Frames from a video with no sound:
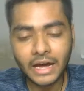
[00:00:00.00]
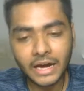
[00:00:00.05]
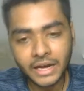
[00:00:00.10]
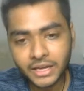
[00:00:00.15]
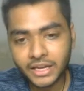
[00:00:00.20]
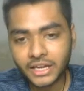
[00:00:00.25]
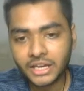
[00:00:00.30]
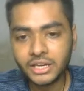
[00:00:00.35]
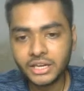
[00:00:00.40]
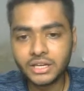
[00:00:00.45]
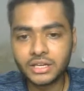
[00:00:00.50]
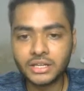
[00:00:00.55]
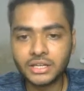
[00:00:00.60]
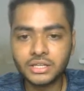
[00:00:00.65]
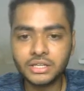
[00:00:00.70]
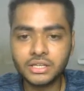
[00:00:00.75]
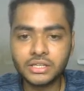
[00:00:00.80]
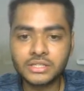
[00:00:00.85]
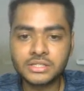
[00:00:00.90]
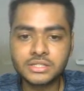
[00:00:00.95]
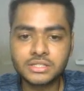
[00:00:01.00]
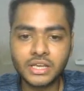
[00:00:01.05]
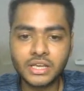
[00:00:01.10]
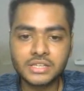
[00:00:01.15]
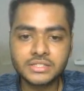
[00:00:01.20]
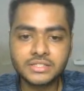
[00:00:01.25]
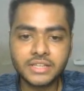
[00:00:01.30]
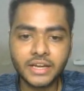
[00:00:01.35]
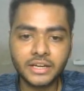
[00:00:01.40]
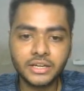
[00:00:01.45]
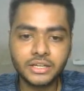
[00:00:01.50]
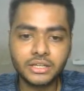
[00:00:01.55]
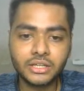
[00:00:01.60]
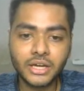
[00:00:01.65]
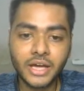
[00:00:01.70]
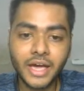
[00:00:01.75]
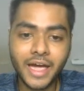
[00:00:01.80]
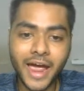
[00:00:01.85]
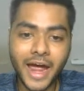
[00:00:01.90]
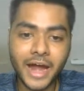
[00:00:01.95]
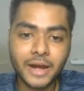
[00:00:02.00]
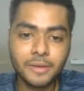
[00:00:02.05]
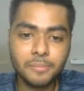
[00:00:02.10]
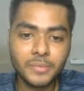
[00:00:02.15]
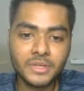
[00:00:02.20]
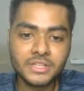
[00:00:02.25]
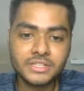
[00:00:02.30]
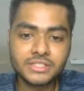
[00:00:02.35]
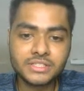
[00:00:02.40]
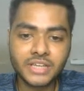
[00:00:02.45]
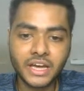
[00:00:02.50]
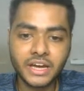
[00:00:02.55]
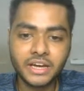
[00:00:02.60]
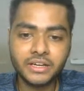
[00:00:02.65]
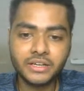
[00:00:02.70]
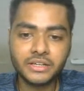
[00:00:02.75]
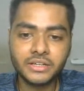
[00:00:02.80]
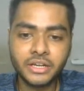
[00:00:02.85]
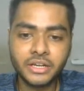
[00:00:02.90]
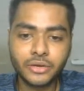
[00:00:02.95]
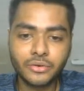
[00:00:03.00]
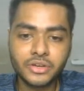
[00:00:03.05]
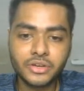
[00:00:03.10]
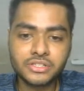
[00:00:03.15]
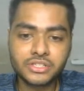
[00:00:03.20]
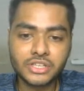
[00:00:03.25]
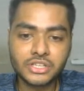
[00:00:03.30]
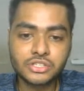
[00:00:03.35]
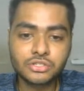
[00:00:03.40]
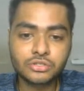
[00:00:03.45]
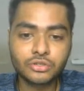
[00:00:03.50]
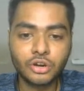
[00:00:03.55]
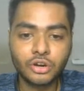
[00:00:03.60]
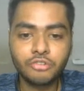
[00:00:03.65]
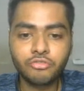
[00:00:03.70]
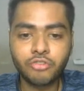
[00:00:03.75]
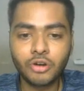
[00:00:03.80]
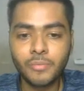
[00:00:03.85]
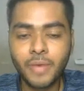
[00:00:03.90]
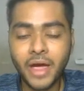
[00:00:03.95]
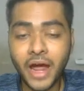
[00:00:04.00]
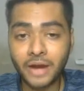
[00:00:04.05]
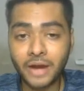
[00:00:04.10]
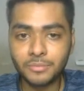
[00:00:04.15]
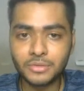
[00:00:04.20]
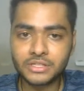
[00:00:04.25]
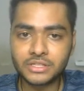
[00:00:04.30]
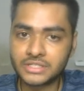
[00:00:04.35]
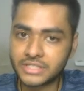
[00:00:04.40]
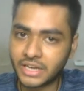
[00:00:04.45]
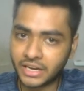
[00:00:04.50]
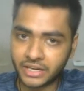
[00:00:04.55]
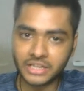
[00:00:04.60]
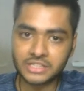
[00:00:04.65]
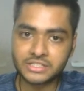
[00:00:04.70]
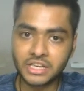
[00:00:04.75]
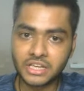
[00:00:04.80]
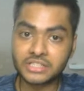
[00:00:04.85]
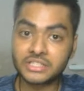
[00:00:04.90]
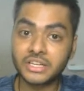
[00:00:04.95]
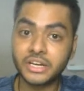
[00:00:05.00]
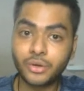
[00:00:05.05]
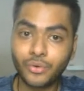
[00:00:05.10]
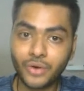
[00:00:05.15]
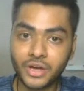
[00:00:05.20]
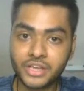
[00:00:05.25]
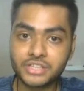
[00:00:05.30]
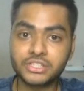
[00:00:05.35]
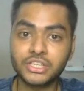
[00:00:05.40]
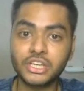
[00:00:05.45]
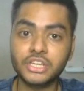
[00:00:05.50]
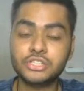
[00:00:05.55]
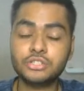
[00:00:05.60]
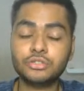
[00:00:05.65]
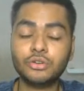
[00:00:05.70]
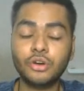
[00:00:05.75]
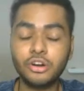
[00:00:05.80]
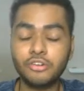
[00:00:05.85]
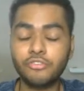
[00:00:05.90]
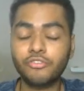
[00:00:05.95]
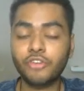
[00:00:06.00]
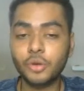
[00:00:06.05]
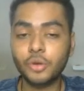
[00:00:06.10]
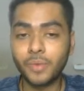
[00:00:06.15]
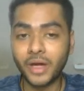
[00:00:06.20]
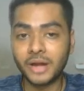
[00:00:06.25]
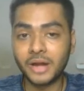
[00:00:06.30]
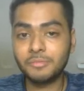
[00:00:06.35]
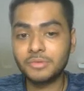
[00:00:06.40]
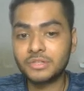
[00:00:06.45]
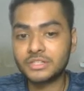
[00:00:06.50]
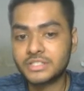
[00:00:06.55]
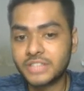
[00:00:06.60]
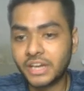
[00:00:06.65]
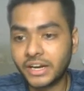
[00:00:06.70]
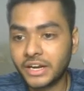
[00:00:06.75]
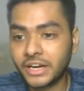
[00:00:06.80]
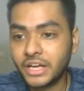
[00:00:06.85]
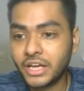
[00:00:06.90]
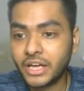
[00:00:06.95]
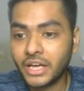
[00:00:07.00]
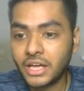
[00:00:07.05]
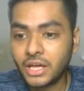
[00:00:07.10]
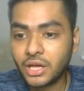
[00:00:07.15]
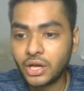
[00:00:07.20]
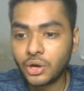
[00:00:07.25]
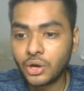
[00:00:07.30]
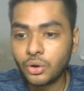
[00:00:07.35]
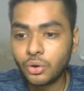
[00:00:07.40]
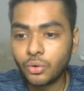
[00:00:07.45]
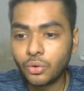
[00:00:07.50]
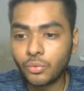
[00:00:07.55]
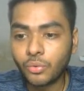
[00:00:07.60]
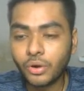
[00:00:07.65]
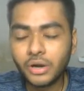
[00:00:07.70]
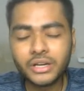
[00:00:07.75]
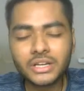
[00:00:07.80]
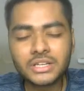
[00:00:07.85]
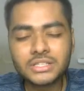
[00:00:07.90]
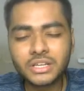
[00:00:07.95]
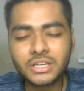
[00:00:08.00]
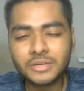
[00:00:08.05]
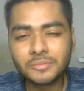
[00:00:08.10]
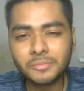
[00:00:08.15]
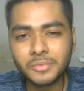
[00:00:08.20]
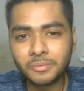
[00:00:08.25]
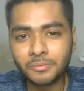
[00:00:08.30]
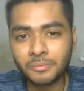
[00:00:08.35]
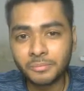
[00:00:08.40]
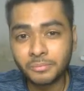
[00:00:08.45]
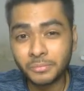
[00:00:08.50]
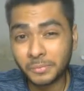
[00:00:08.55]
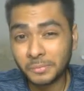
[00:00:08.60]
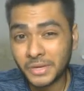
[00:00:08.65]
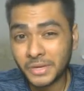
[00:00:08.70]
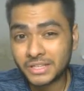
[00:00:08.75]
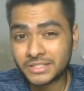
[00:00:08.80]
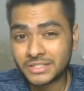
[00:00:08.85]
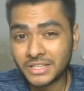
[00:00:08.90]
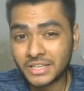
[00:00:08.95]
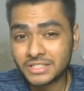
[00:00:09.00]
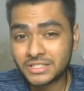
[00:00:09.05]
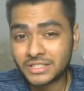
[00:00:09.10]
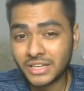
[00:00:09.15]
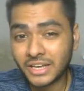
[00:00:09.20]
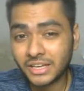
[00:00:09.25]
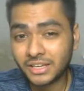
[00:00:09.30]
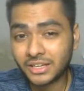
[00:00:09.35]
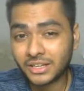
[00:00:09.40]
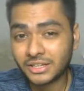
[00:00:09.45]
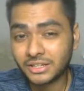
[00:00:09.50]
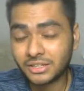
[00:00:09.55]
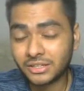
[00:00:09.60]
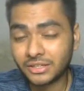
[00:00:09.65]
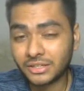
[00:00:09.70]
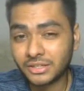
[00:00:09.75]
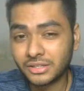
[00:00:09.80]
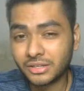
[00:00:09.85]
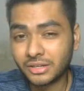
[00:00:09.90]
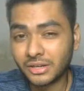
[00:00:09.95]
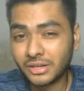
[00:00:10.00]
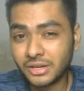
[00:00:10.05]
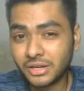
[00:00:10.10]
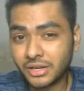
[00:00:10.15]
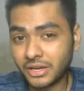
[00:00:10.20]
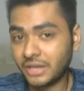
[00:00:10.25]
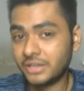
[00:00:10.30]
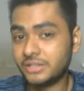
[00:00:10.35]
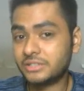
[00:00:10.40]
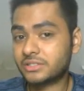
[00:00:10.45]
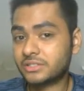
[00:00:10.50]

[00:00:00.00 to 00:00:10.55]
again it says that the admin side request is not from admin side. It says request is not from admin side. What does it make sense? Like, it